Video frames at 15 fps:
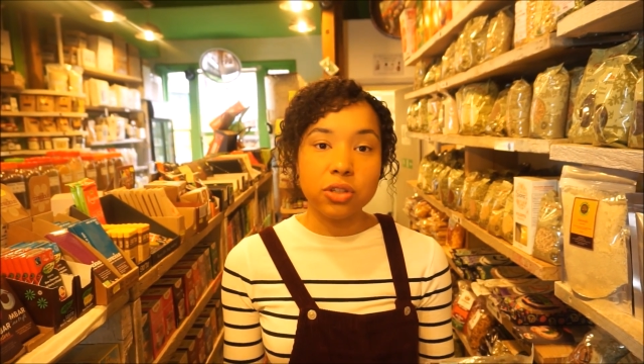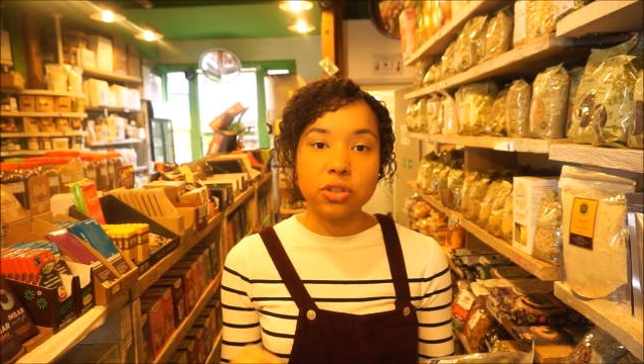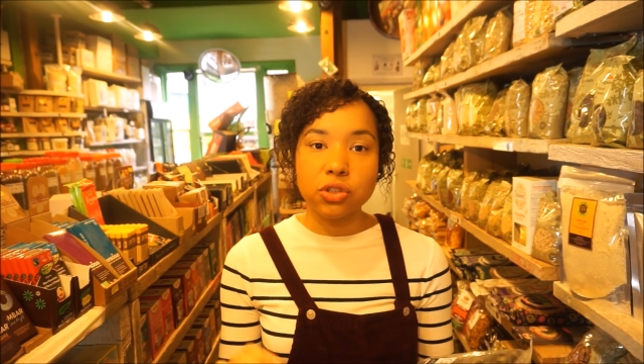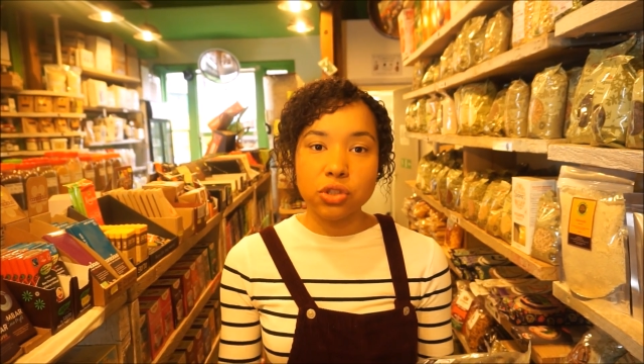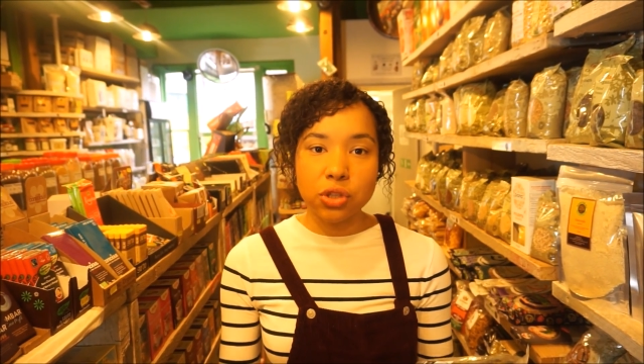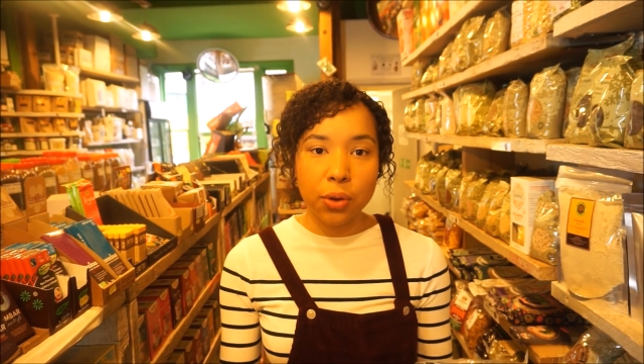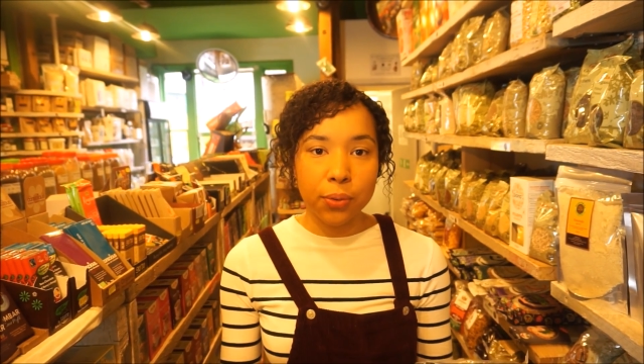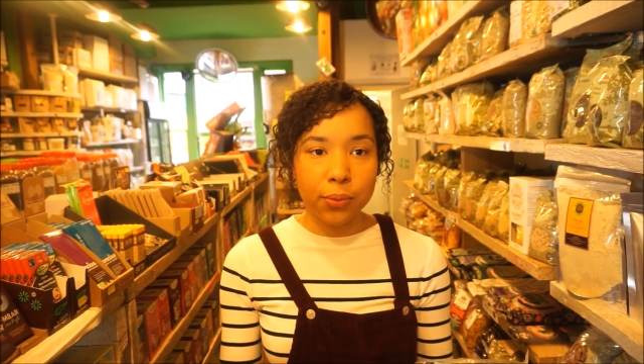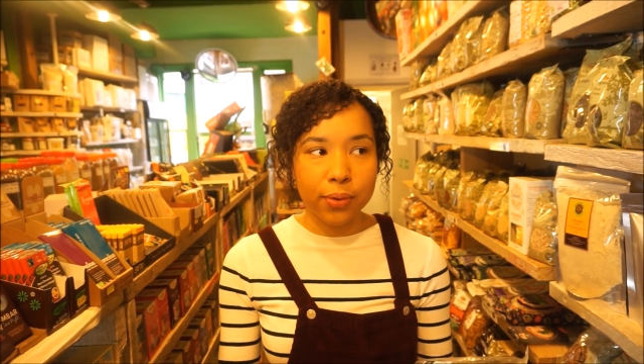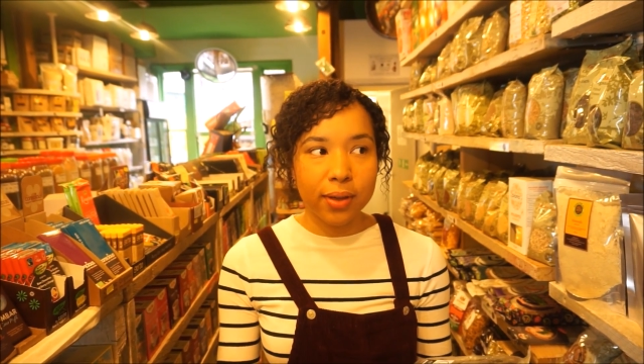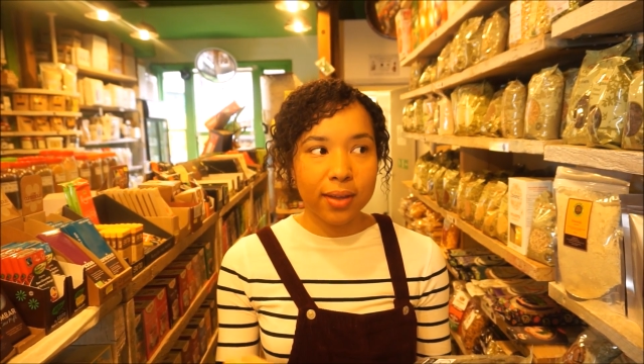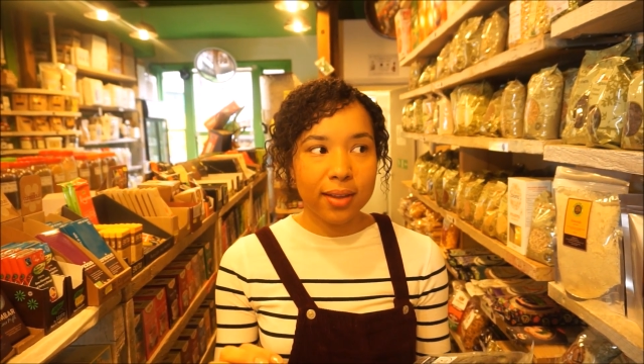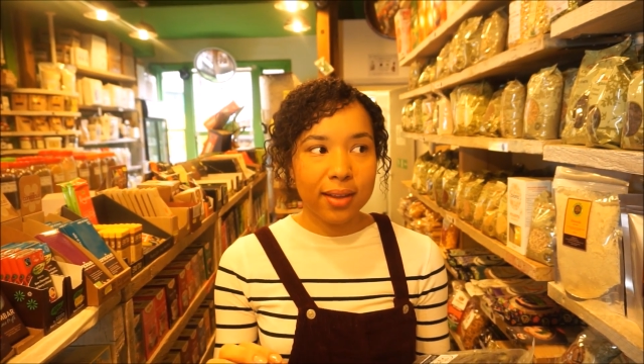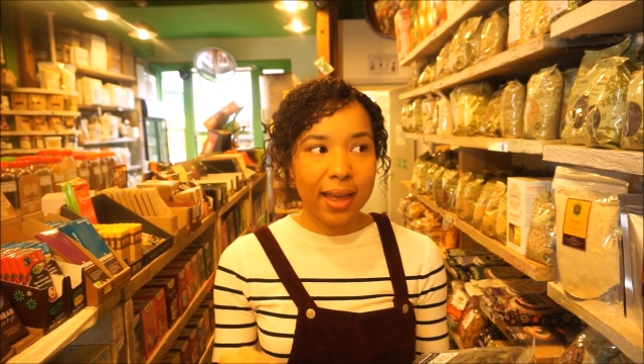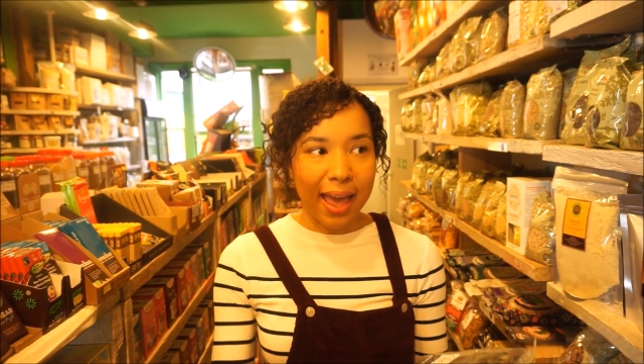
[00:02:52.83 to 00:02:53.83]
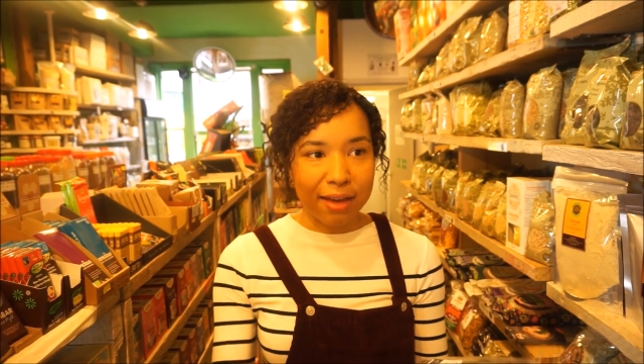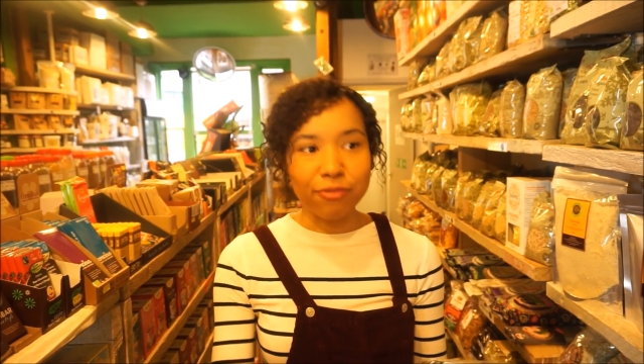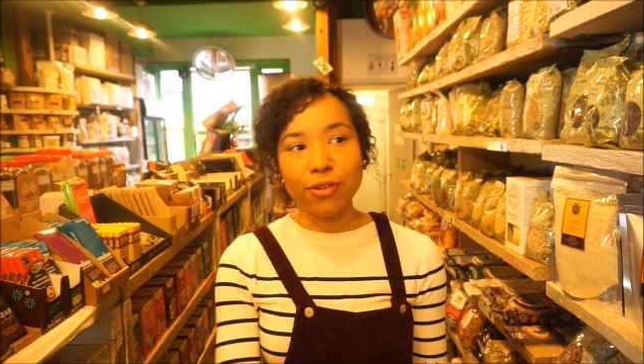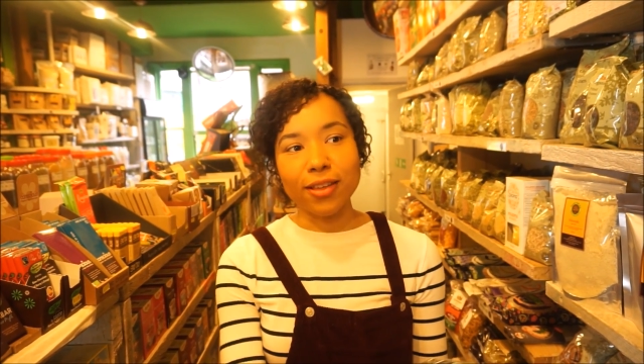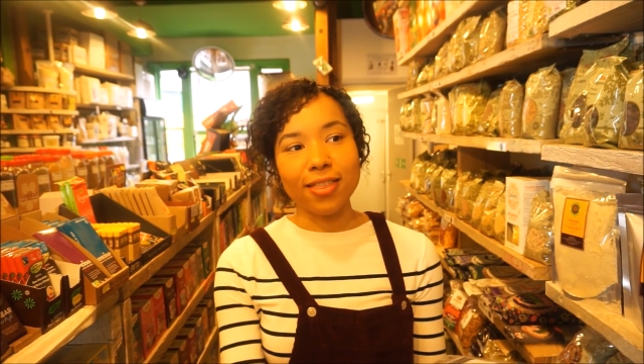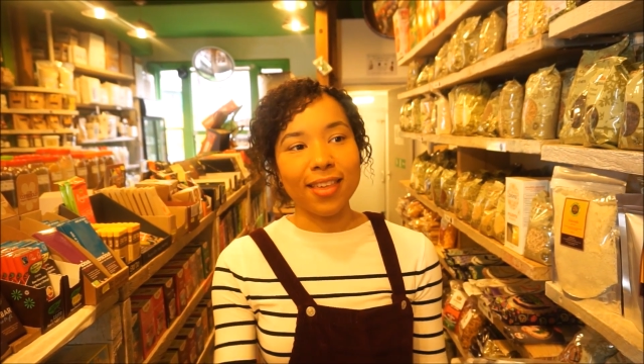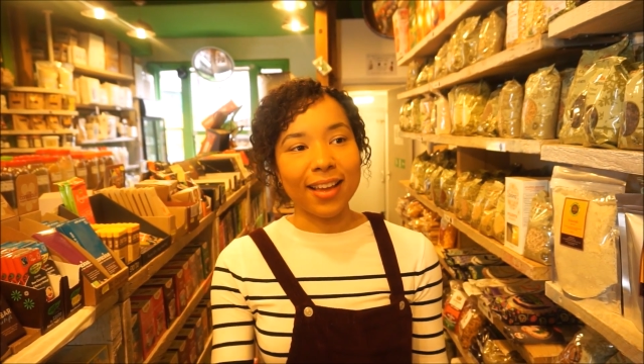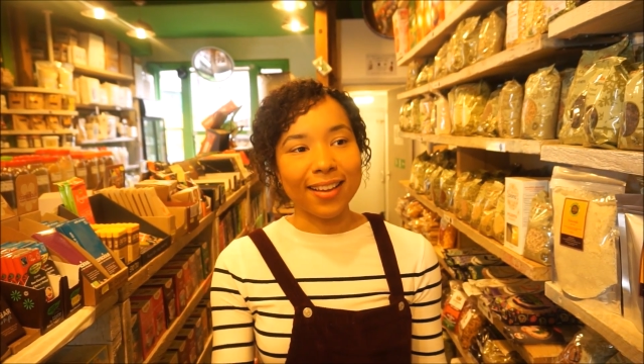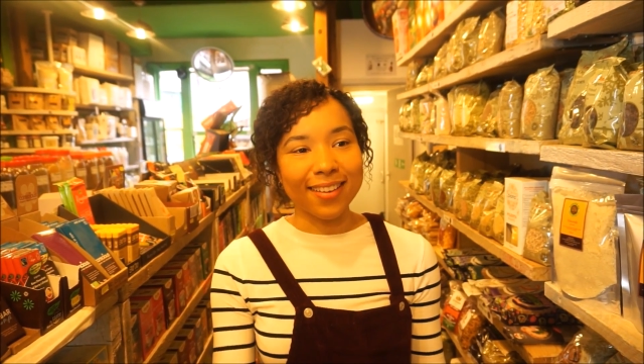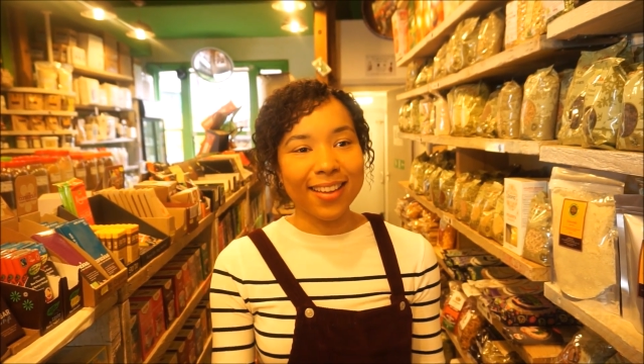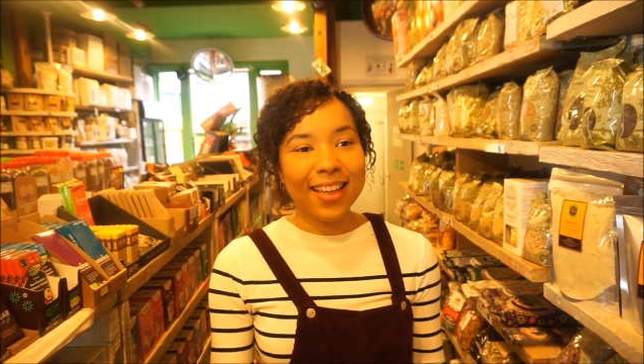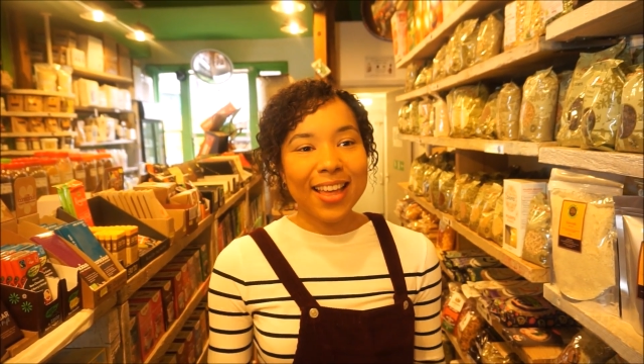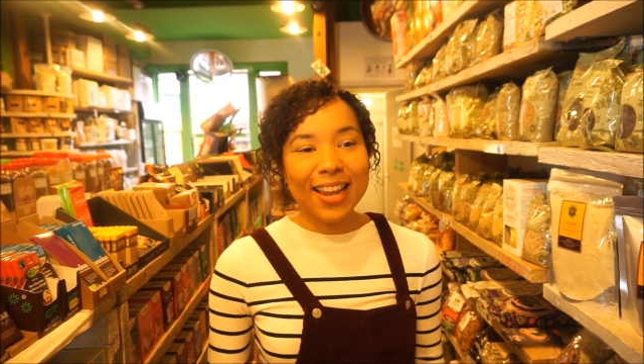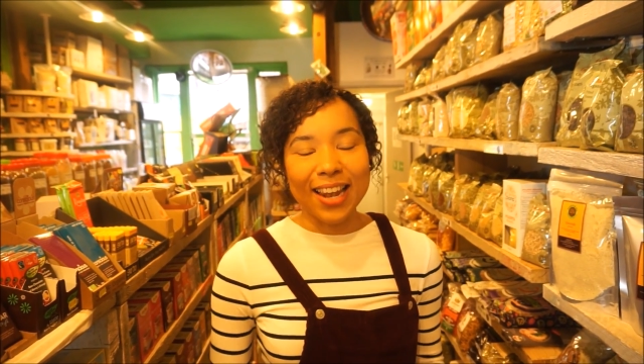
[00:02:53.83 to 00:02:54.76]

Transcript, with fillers: to soak everything.